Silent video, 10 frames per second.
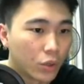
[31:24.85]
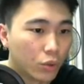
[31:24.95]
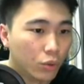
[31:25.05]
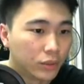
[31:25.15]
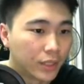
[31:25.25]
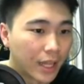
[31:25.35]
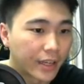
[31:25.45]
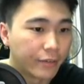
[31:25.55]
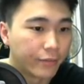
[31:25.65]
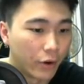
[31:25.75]
who's the
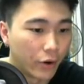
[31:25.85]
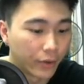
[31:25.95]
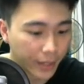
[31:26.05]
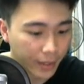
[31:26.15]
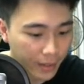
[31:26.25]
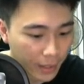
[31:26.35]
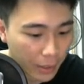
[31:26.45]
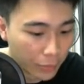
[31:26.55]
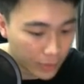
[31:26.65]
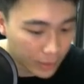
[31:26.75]
lucky 4, okay?
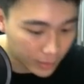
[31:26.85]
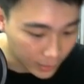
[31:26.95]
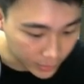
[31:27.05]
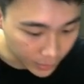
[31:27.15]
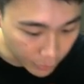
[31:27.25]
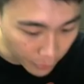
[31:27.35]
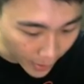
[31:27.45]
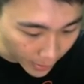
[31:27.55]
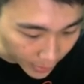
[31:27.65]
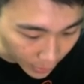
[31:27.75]
Does the
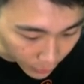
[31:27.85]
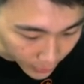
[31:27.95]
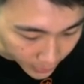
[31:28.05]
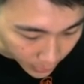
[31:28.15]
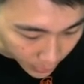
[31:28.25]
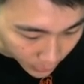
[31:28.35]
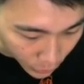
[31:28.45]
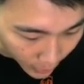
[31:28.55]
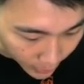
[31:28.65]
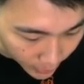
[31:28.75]
rare increase in
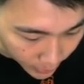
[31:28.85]
chance?